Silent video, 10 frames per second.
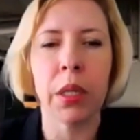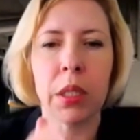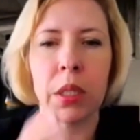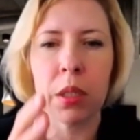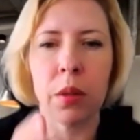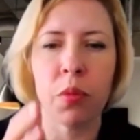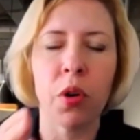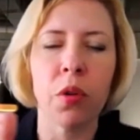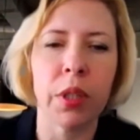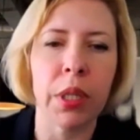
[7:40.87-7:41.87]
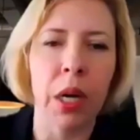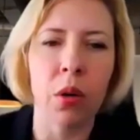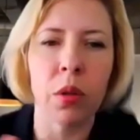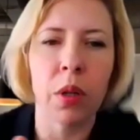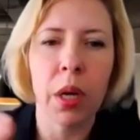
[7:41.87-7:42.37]
it's broken
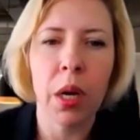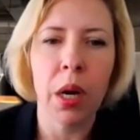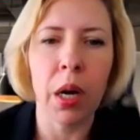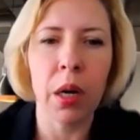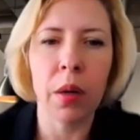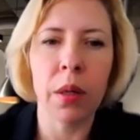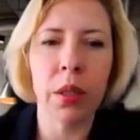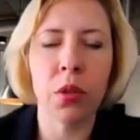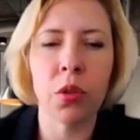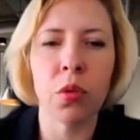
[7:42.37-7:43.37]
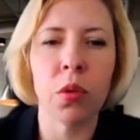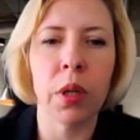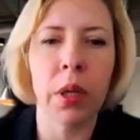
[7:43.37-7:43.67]
down to